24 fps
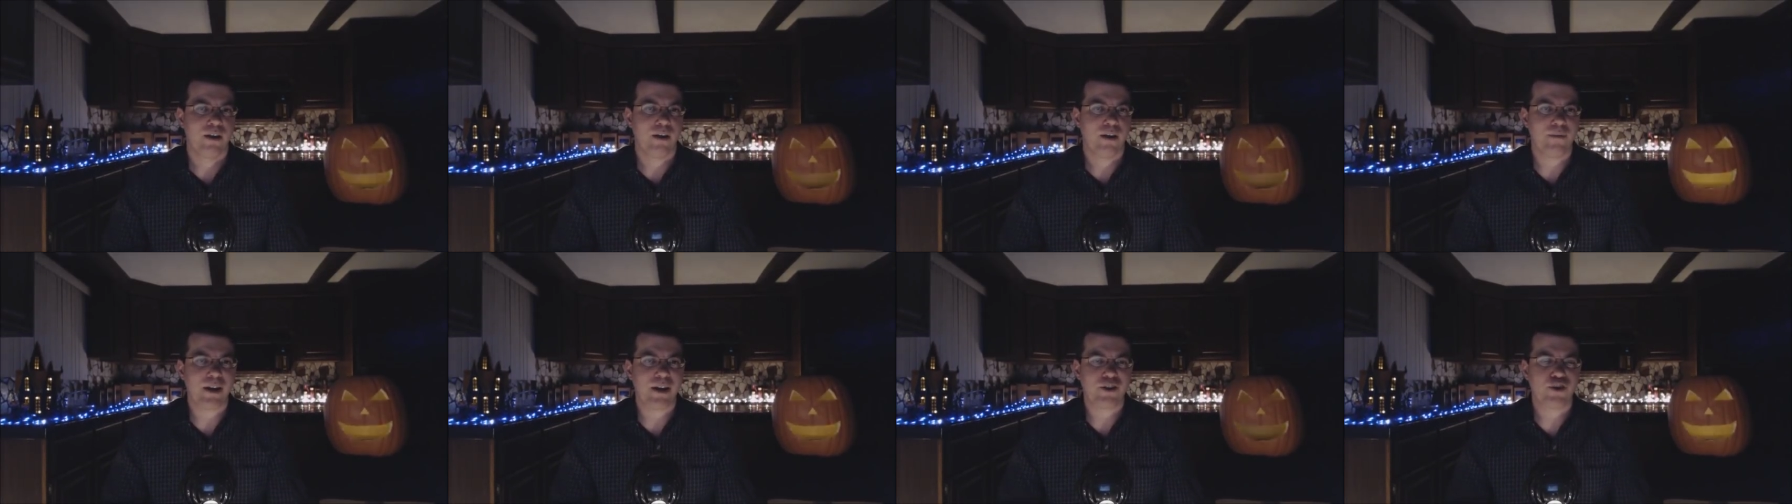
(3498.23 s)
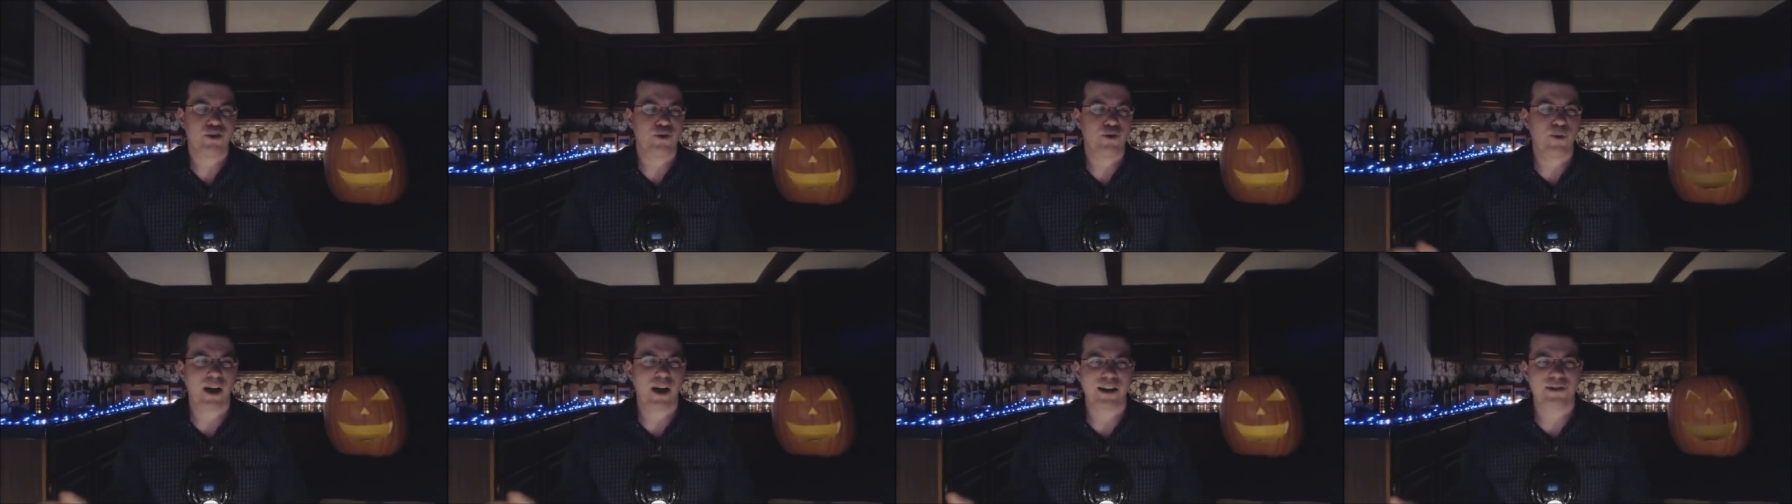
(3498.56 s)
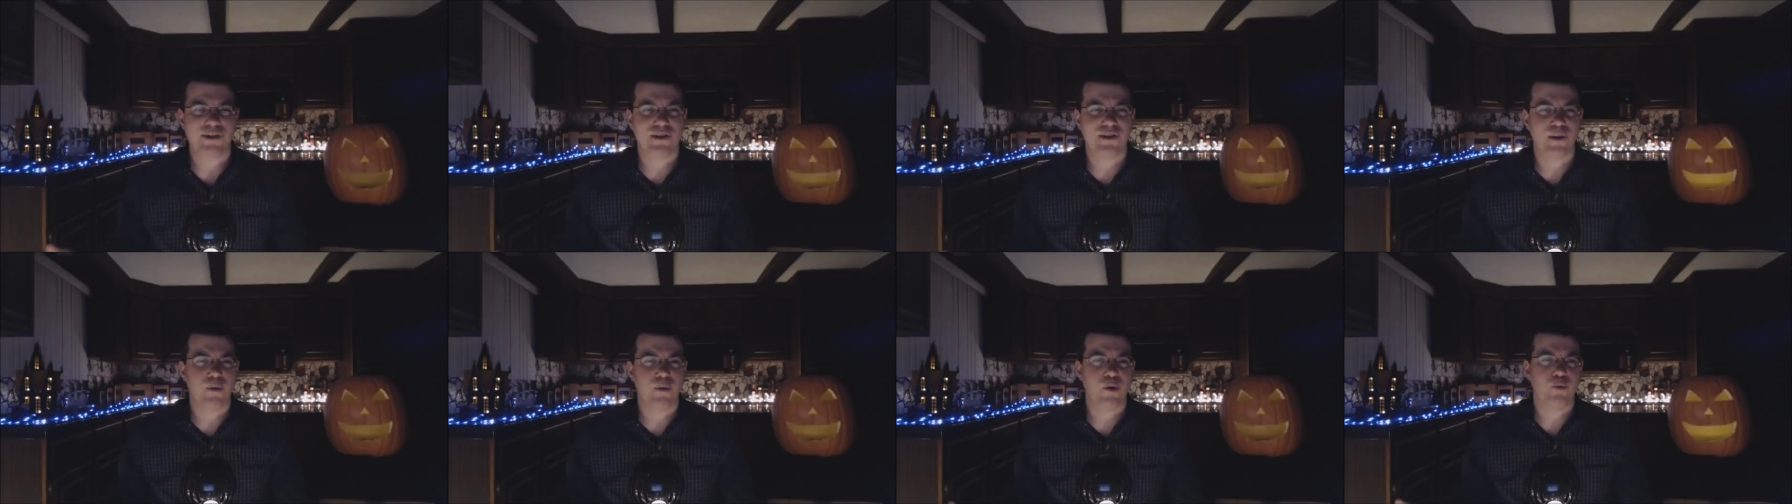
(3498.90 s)
Now, I'm not sure why
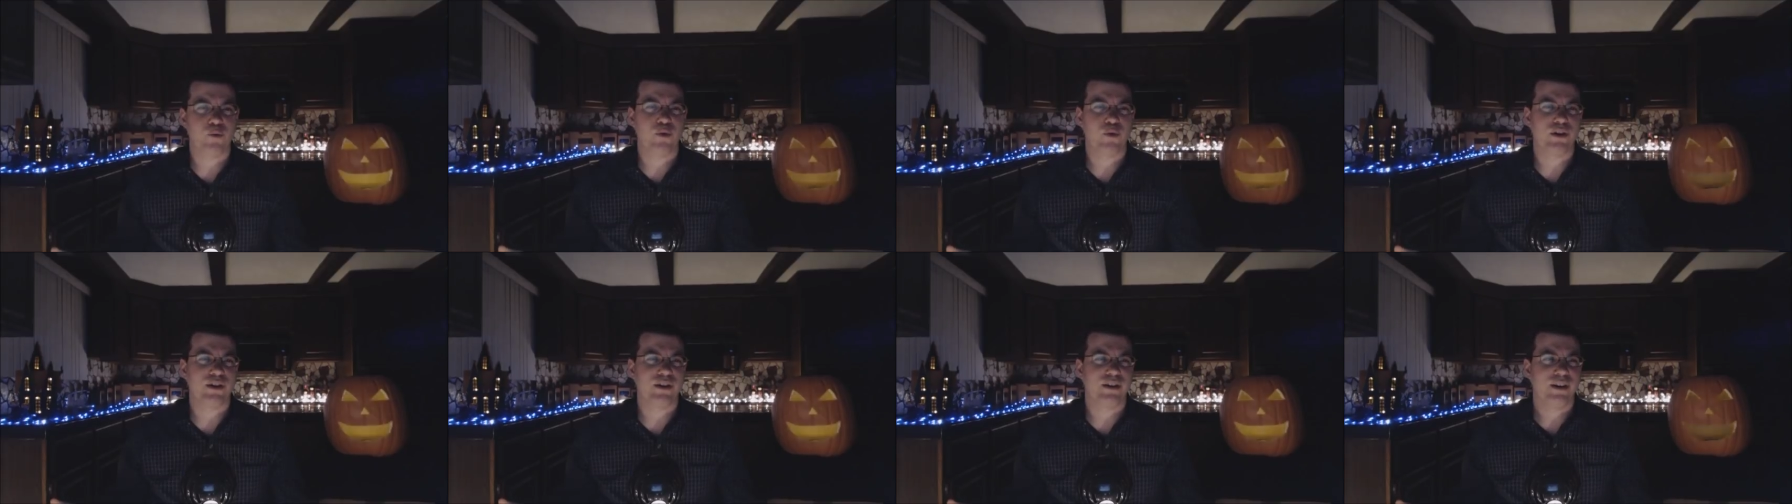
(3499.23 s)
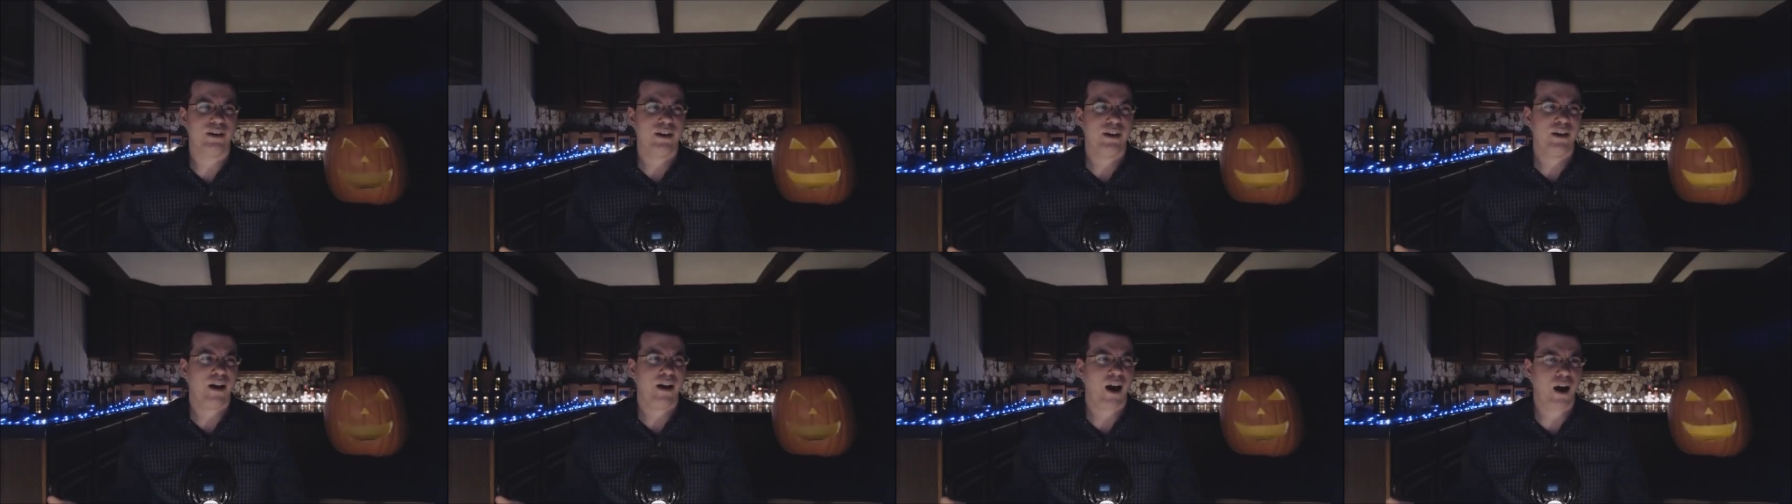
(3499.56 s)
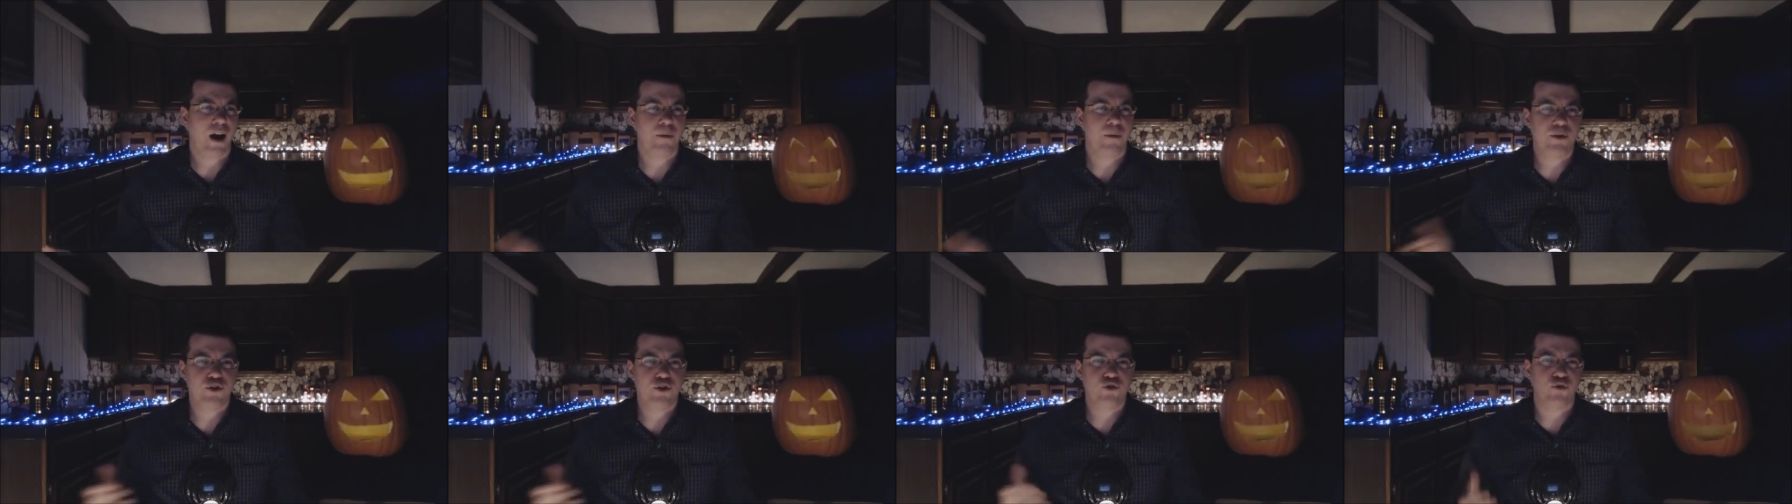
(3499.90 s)
someone would
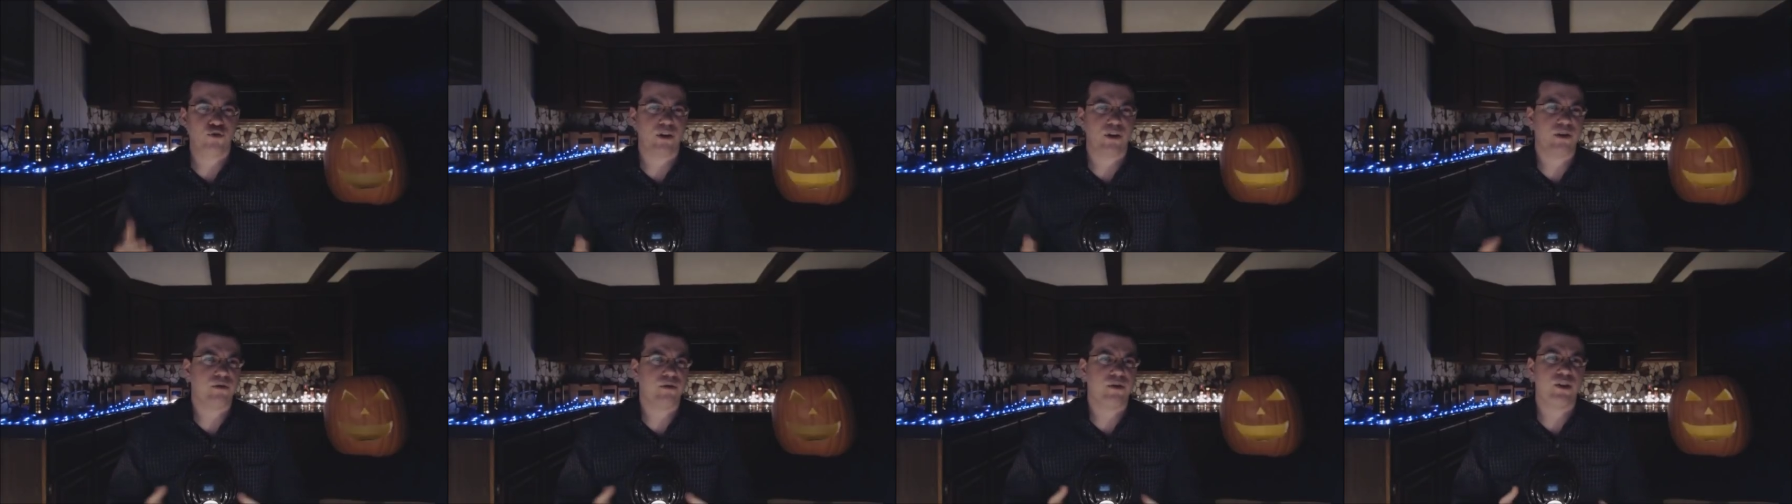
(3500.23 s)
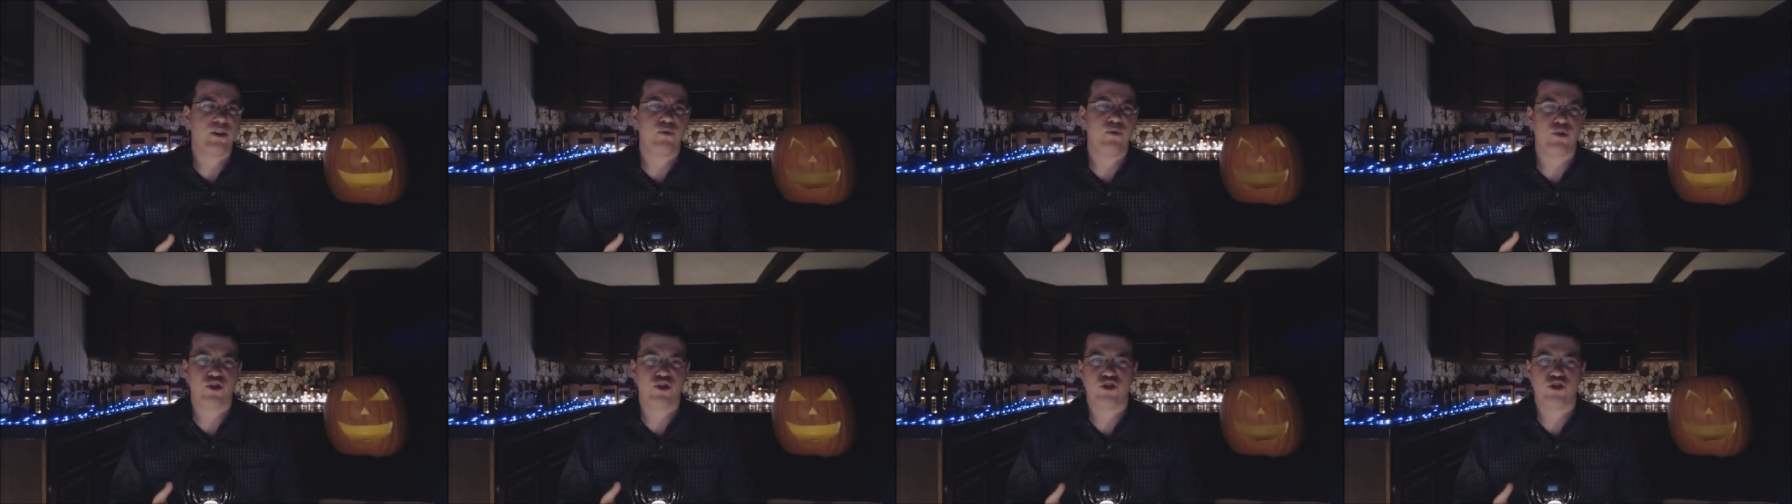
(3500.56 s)
arbitrarily